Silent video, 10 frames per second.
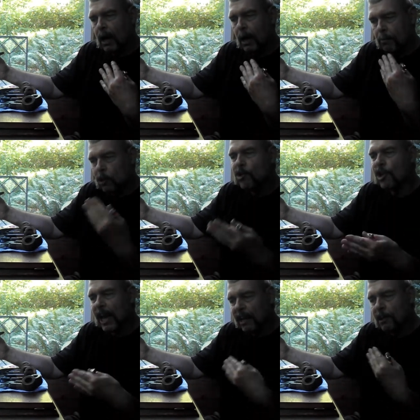
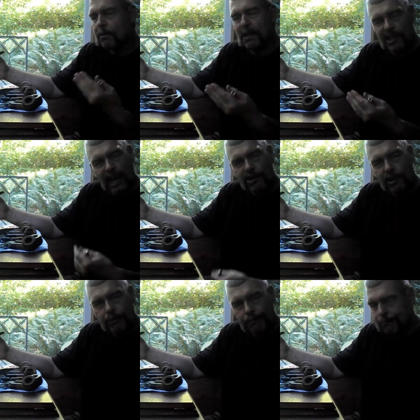appreciated possession,
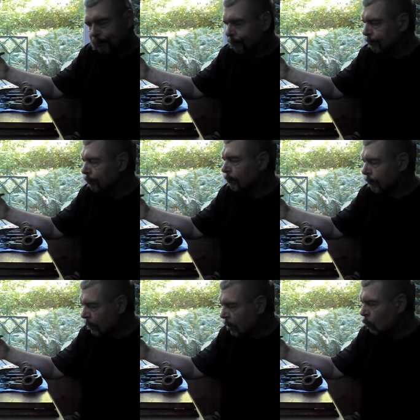
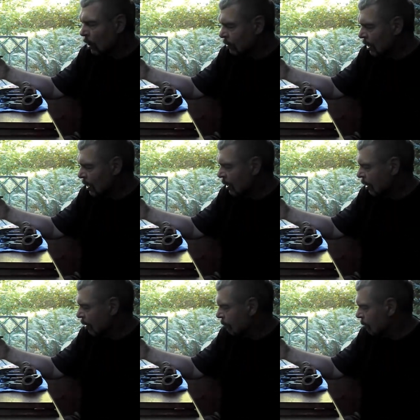well taken care
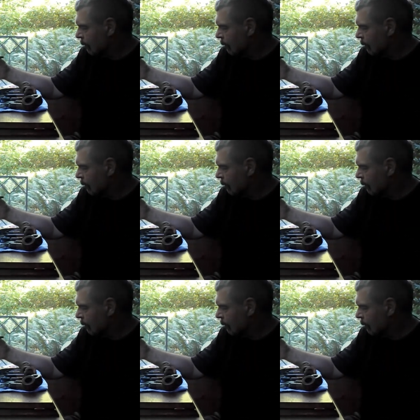of.